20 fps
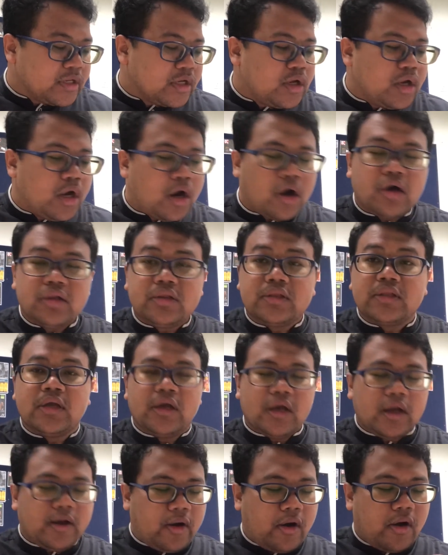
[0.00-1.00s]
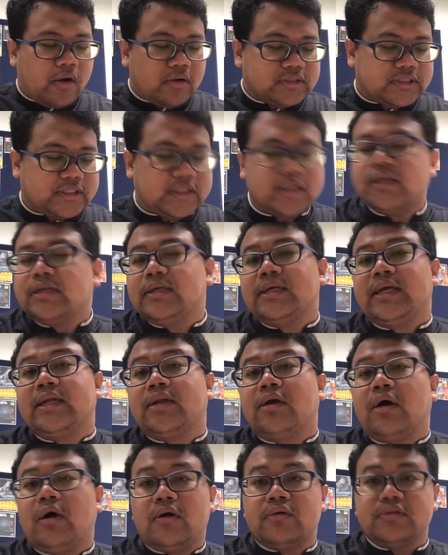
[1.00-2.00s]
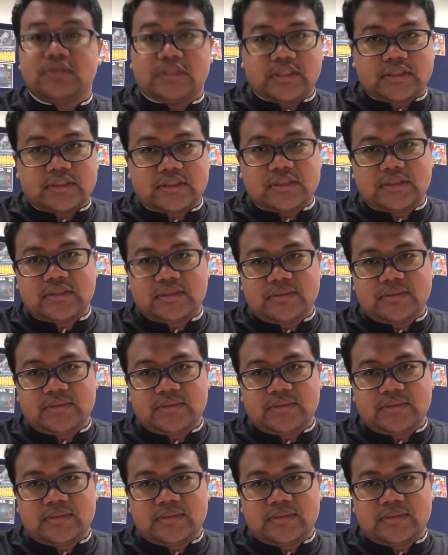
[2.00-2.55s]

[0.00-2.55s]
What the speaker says: Hot, hotter, and hottest.